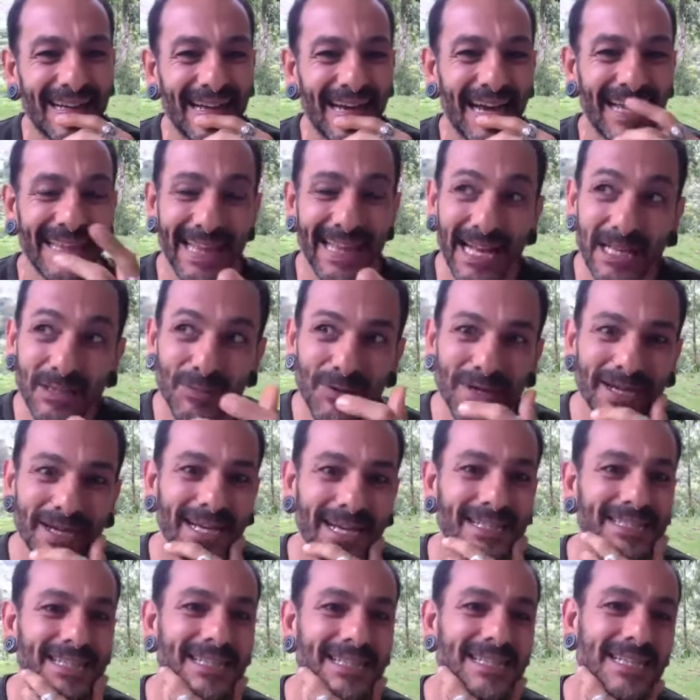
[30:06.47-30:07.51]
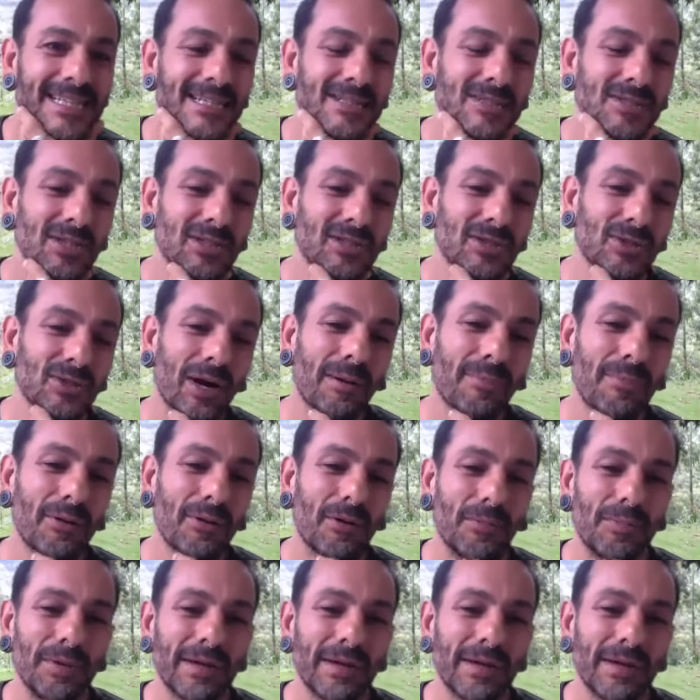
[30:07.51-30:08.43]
And that's what gets us into trouble,